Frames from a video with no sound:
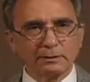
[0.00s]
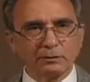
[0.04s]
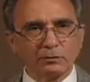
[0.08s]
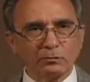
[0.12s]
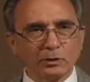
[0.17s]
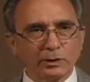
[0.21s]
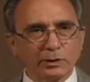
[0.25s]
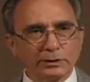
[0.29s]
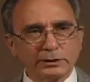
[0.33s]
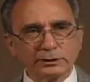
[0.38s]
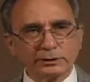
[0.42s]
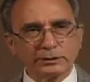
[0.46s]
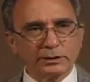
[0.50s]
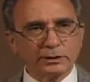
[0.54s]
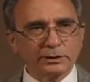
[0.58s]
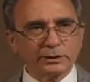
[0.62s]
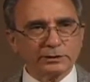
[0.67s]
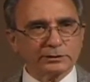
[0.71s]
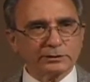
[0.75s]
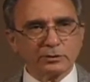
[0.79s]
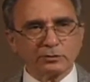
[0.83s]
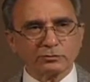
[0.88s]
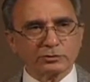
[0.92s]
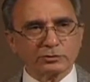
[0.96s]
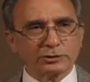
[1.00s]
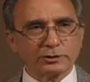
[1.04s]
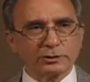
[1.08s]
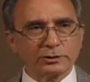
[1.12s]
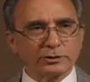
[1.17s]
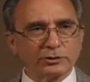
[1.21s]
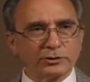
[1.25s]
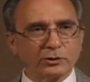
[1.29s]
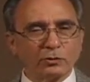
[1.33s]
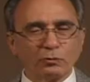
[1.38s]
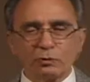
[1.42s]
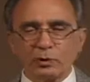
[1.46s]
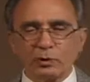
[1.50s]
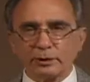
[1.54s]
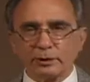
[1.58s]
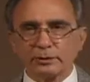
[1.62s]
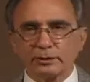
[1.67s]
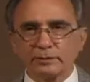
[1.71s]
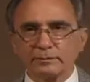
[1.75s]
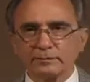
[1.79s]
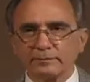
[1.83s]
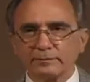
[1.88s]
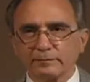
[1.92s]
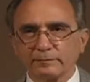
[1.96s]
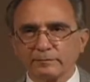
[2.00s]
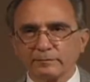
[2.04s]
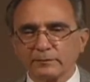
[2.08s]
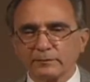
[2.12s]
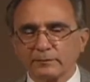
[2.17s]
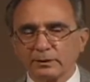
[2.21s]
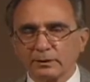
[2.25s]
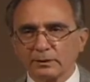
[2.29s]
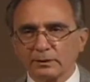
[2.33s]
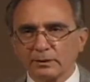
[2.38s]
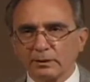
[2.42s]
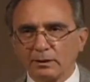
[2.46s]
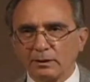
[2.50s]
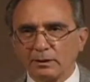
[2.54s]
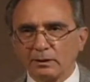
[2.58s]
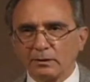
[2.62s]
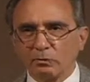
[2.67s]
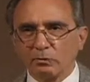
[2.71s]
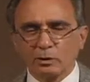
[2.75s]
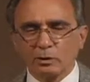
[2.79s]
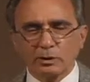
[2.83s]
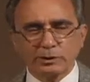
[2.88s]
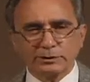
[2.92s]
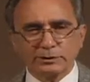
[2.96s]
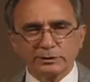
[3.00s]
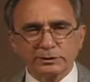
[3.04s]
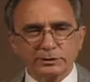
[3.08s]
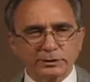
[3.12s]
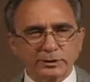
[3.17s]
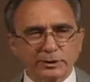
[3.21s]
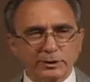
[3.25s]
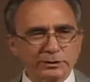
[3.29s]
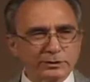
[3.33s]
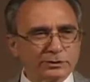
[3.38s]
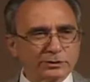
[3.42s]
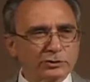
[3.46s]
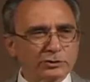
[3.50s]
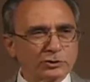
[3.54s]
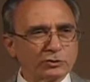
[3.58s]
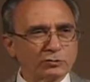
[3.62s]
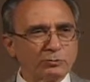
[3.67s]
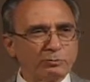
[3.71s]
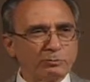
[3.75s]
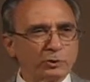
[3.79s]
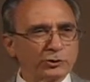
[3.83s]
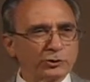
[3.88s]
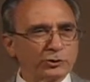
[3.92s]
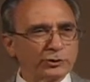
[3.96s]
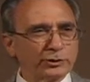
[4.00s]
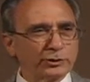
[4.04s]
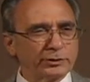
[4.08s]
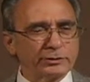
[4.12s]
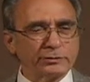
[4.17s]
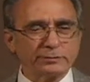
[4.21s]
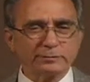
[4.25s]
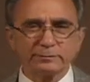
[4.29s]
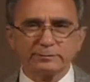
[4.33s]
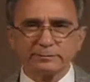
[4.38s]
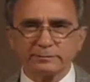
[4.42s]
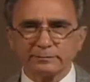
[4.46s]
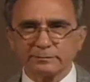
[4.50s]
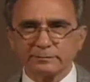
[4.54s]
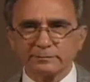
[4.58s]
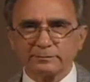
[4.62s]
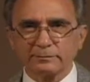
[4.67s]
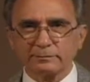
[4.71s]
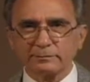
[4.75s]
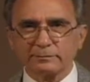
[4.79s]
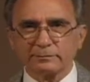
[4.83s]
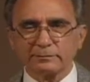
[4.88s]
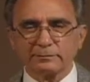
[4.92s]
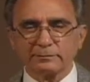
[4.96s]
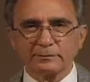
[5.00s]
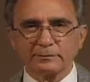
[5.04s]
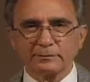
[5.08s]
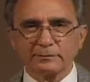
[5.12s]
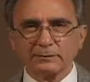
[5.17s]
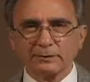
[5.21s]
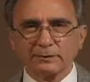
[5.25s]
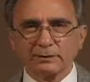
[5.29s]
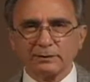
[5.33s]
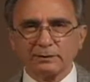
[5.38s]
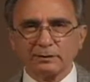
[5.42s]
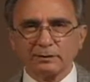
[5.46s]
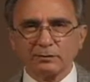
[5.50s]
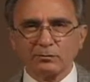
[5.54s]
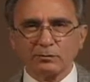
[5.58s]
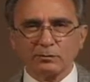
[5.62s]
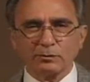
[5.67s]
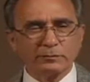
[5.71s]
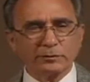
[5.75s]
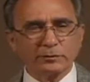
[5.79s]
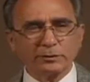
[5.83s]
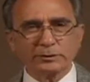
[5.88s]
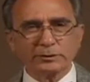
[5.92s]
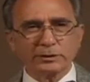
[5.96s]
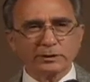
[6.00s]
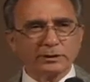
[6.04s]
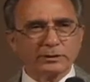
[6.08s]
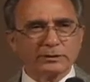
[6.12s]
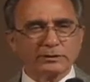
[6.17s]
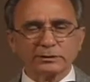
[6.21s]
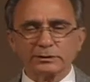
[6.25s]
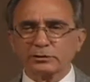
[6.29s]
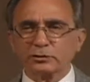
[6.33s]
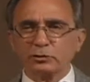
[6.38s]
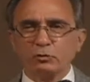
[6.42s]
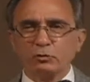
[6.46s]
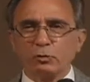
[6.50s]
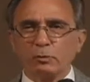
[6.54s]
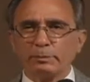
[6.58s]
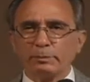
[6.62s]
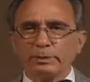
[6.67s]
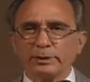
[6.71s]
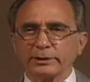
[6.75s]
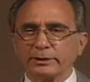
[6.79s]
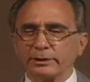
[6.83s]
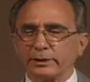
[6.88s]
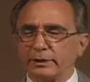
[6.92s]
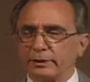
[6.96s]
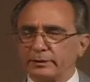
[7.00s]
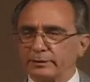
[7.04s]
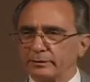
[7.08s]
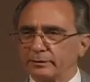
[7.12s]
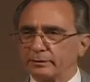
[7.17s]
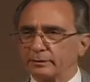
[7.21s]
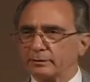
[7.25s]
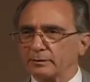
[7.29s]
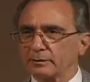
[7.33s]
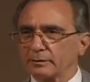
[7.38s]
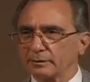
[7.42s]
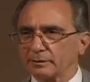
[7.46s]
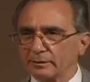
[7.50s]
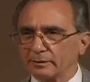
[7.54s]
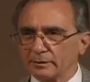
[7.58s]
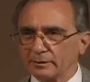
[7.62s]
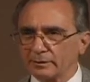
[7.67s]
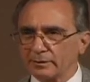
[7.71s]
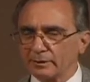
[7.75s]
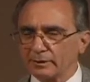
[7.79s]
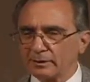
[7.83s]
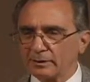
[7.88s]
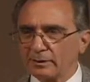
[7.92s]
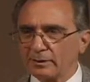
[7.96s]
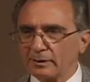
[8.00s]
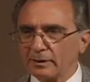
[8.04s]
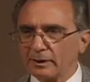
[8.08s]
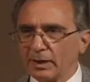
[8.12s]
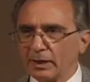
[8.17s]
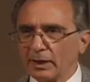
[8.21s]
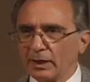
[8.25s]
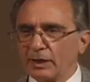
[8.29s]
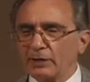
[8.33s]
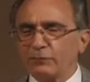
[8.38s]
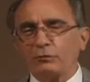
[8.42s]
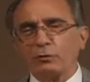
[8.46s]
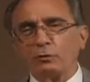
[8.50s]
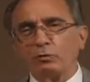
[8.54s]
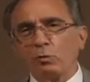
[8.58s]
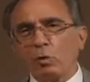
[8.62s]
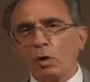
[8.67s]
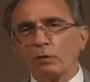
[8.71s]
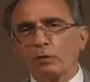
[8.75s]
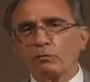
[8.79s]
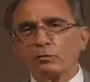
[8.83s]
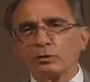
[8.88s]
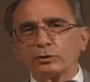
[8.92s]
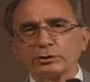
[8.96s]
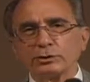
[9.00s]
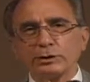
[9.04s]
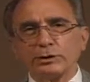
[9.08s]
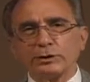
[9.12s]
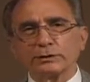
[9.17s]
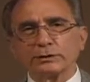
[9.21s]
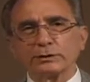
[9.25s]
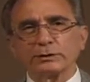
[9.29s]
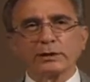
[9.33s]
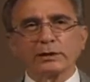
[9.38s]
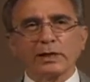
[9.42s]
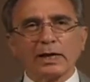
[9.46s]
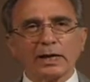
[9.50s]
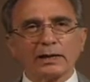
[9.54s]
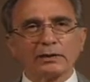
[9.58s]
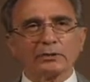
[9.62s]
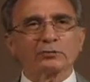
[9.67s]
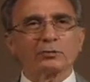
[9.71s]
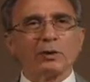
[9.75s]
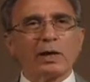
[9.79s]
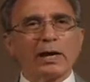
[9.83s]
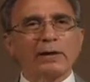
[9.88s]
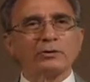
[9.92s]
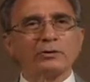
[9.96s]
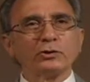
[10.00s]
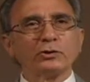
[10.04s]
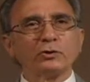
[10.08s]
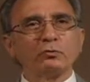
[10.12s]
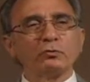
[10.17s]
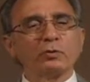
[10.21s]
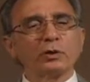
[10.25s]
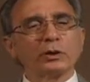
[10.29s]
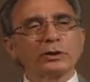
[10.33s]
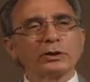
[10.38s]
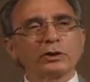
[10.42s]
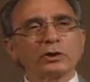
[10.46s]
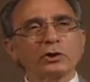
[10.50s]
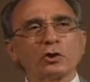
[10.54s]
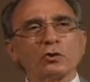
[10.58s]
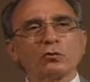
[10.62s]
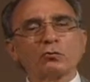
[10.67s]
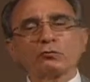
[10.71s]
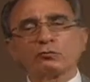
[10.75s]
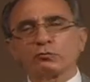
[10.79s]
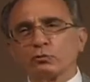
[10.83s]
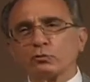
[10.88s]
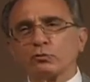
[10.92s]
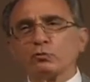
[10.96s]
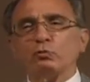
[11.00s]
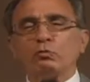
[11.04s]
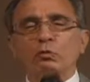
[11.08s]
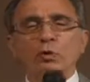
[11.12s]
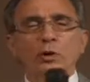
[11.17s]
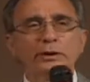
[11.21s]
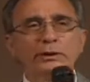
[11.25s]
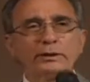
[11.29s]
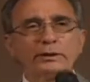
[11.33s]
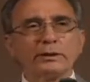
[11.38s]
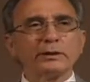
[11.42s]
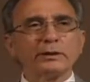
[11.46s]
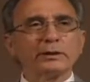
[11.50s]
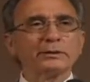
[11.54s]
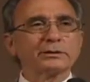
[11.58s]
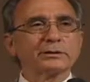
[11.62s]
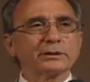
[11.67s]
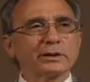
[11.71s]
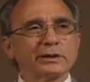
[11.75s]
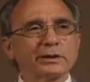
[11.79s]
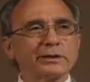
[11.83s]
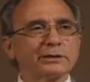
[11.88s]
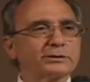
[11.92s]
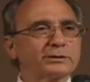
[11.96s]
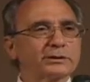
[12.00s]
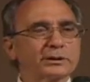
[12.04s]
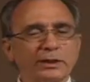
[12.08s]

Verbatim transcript: one of his kids don't see it your way, one of his kids is too pushy, one of his kids is too opinionated. If you want what Jesus has and you're willing to go through what it is that his